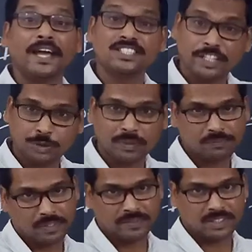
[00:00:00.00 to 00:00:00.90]

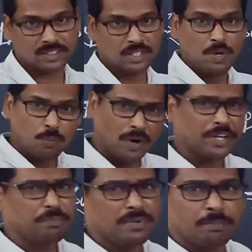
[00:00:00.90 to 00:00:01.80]
bisexual flowers.
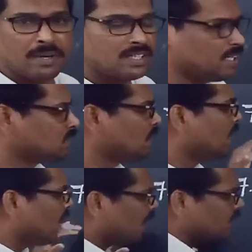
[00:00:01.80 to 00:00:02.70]
What do you mean by this?
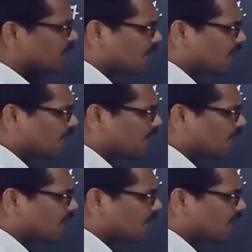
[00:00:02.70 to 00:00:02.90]
Either